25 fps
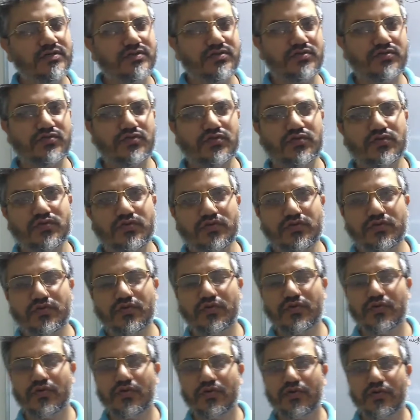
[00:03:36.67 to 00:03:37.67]

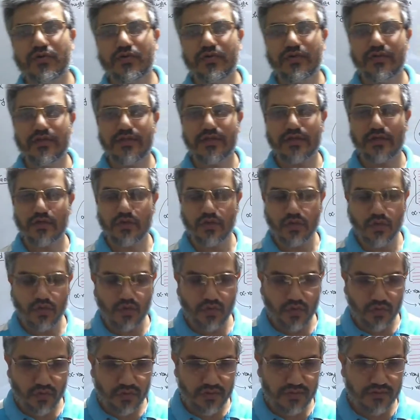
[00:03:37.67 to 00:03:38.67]
So the
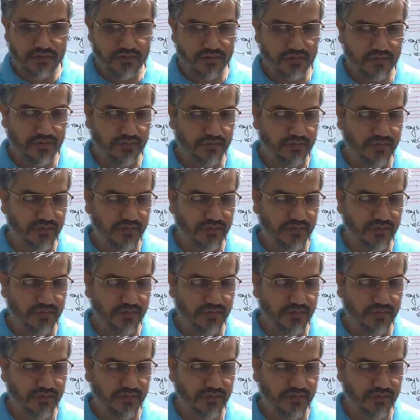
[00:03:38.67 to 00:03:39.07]
gold